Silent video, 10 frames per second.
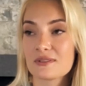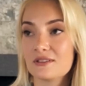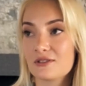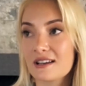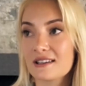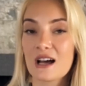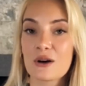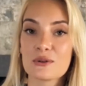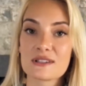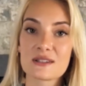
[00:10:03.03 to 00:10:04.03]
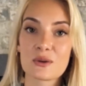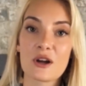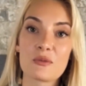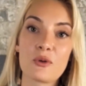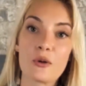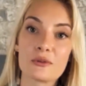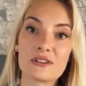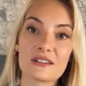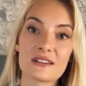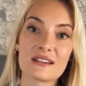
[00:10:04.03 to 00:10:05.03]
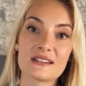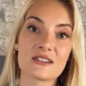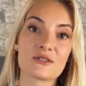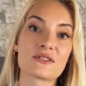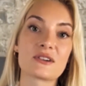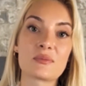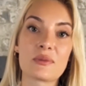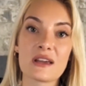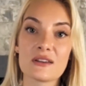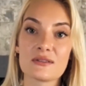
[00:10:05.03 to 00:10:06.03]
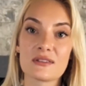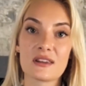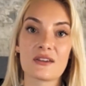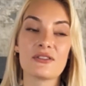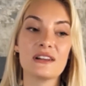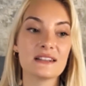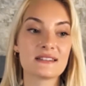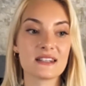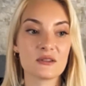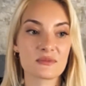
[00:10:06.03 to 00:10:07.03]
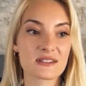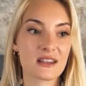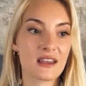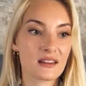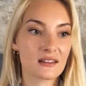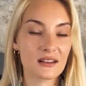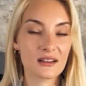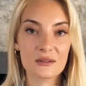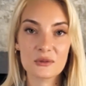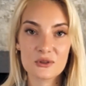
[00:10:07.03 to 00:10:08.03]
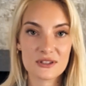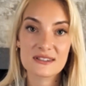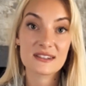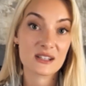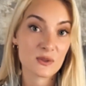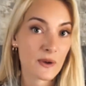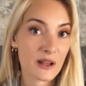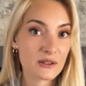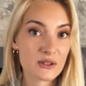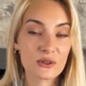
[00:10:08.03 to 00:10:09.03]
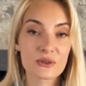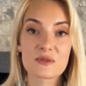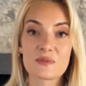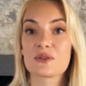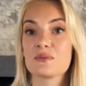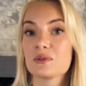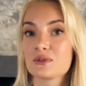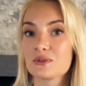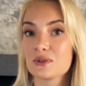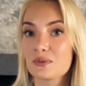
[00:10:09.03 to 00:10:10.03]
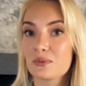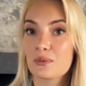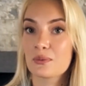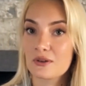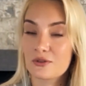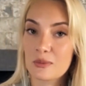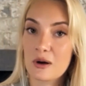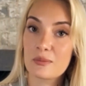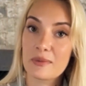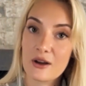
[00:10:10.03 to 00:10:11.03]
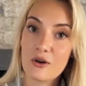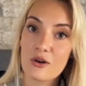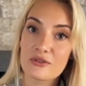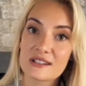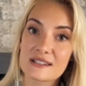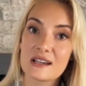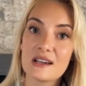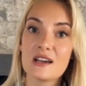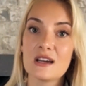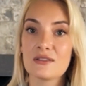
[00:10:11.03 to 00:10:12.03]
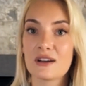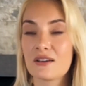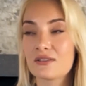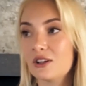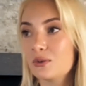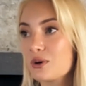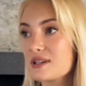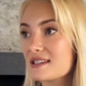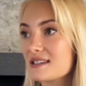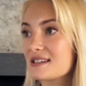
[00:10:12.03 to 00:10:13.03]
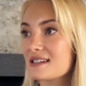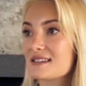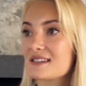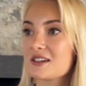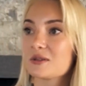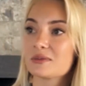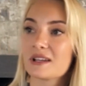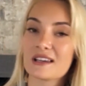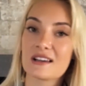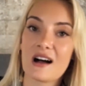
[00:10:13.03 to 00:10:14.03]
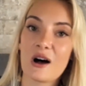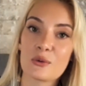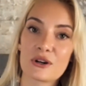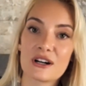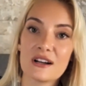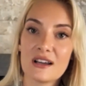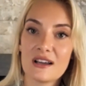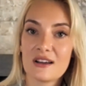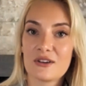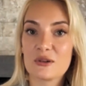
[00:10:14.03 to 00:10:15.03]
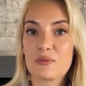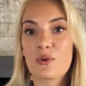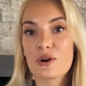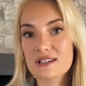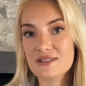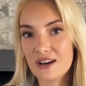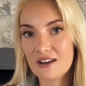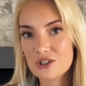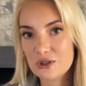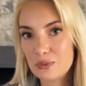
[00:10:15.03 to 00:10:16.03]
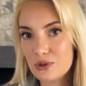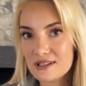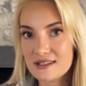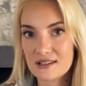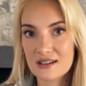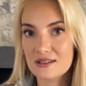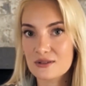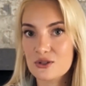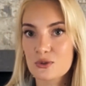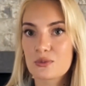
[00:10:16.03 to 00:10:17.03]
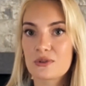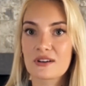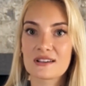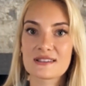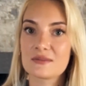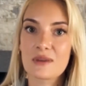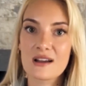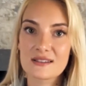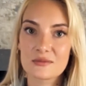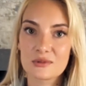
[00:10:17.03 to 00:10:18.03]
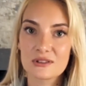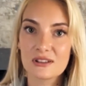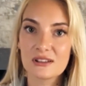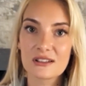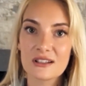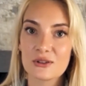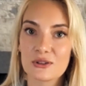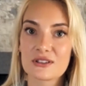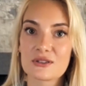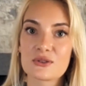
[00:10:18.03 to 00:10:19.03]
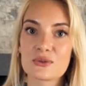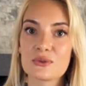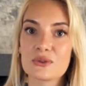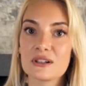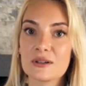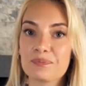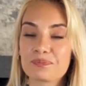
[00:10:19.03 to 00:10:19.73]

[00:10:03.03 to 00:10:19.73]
right now it's quite popular that casinos are paying affiliate teams in USDT as well. So it's possible to do it from our back office. We have invoicing system, like our financial reports are super customizable in order to